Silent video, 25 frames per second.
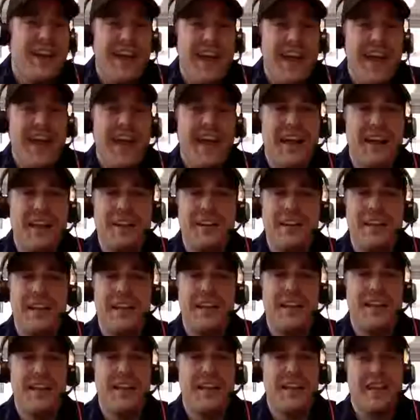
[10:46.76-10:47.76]
And
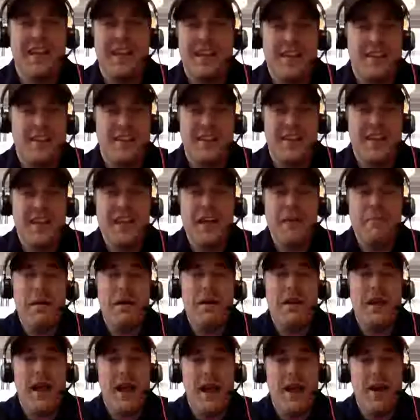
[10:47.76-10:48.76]
think
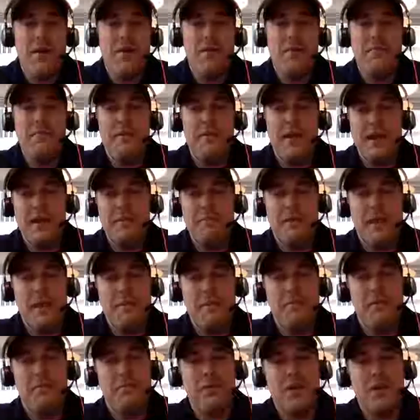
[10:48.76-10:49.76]
about how many
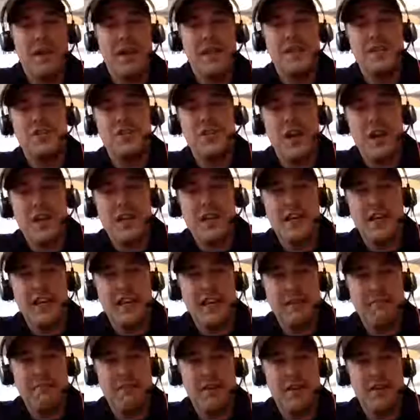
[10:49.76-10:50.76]
people put in junk
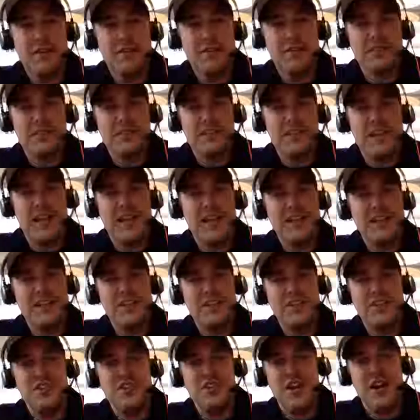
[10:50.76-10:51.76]
emails and
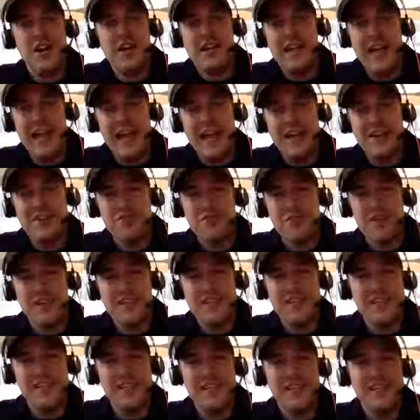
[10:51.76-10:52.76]
junk
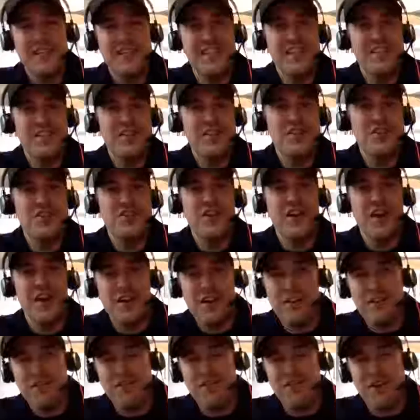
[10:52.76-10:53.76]
addresses and
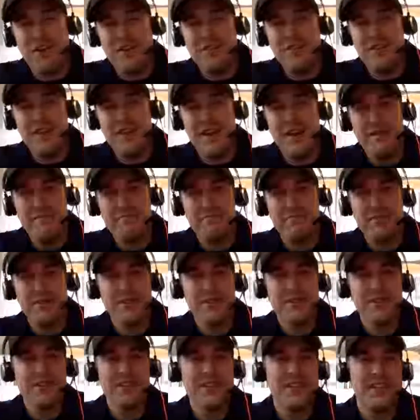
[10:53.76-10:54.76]
junk phone
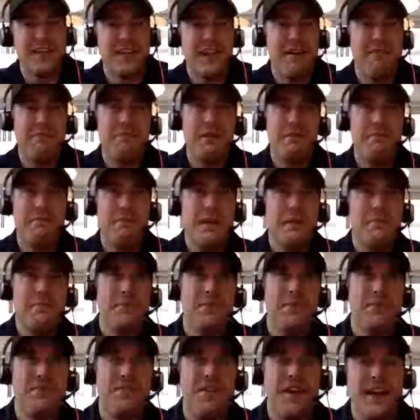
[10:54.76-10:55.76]
numbers and how many
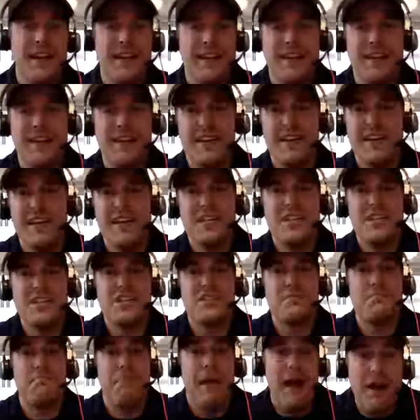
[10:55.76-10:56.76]
people find
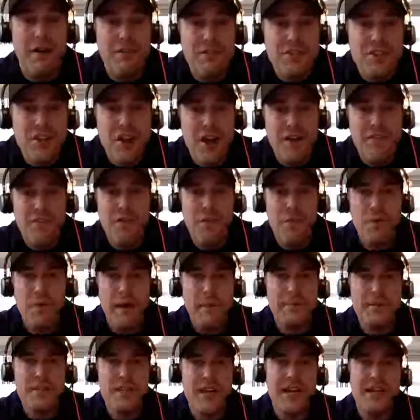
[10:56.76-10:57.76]
just bounce off a
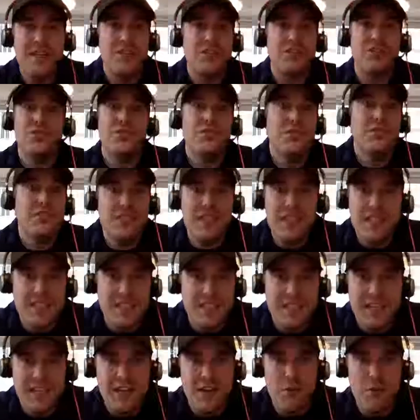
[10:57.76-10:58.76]
website as soon as they
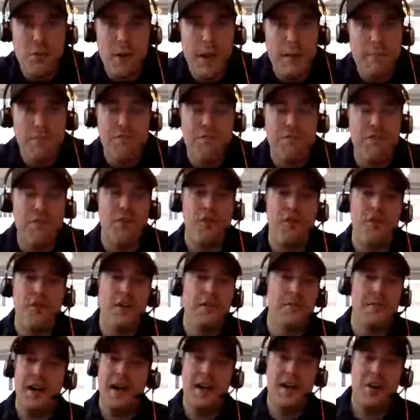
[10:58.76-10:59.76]
see a web
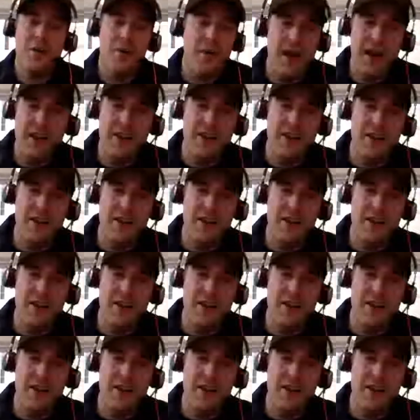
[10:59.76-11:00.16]
form i know i